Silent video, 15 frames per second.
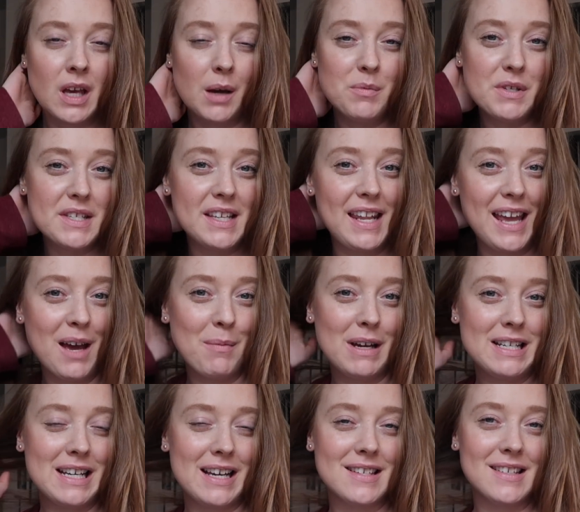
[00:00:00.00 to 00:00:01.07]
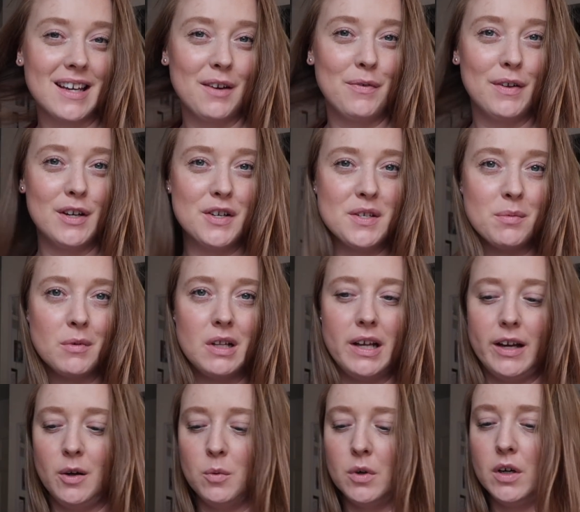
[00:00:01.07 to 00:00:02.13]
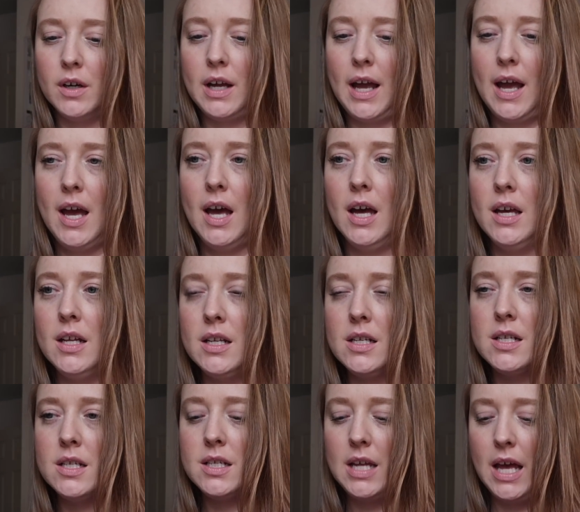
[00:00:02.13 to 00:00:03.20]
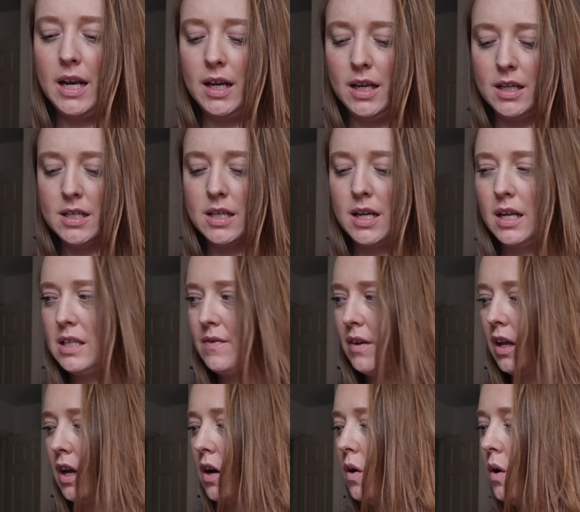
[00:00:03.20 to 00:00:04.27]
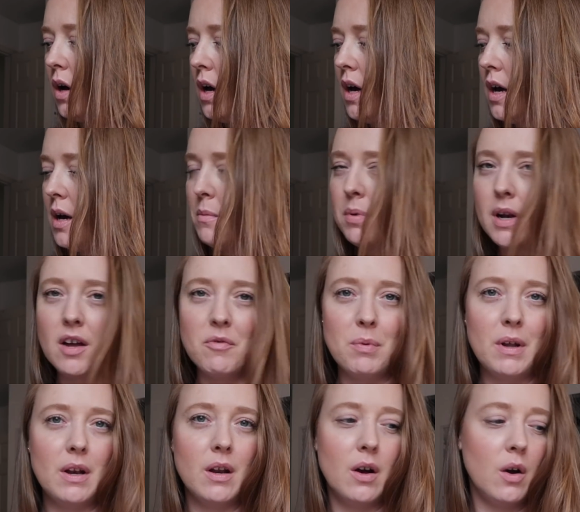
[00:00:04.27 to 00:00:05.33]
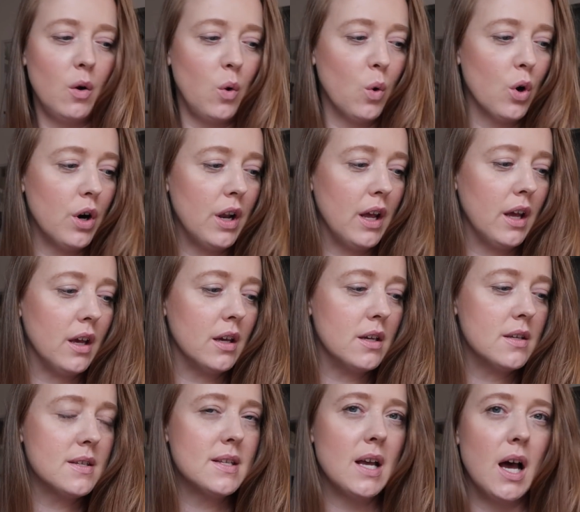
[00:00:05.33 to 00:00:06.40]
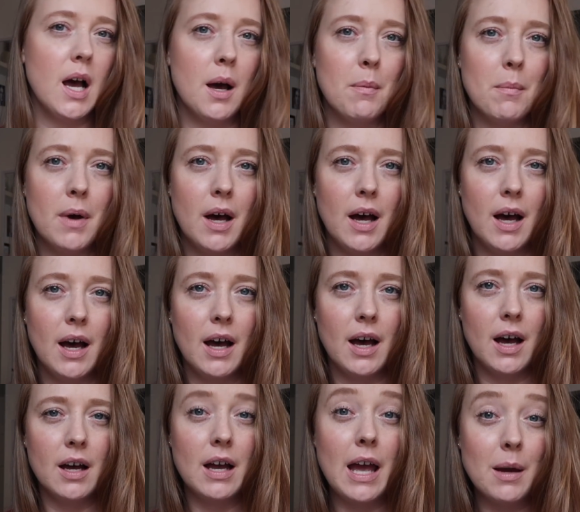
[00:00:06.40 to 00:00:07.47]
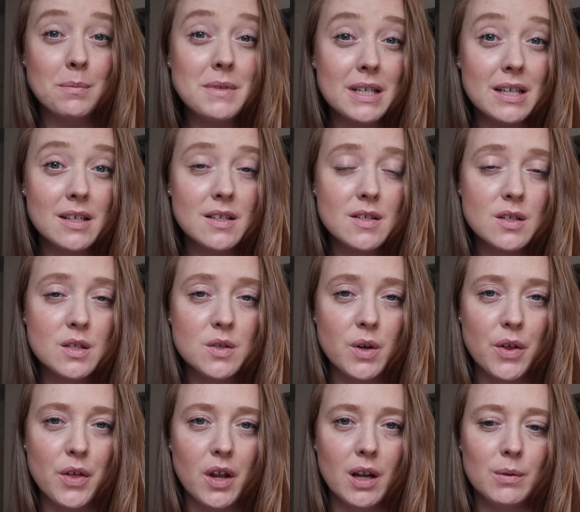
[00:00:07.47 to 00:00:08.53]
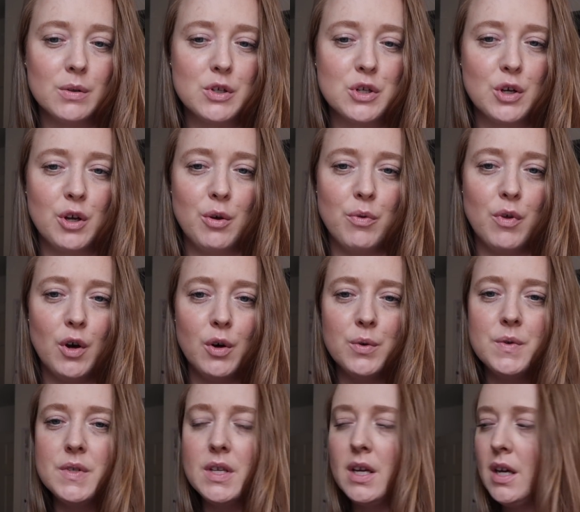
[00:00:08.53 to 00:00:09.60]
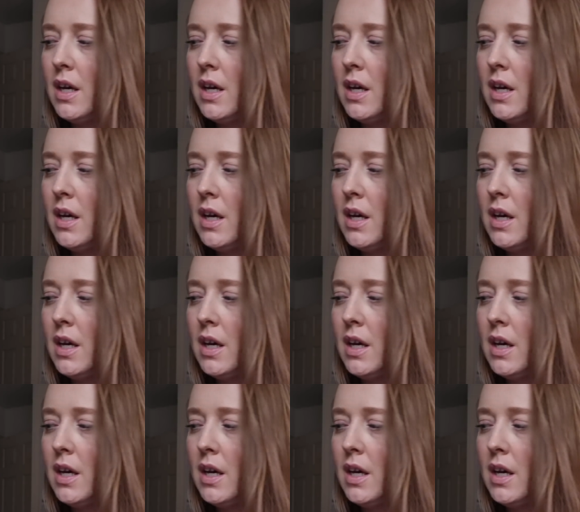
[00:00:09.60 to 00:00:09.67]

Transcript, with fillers: I'm just sitting at my desk. I finished some client work and edited tonight's video, but I've been hoarding some uh, empties, so I thought I would show you those.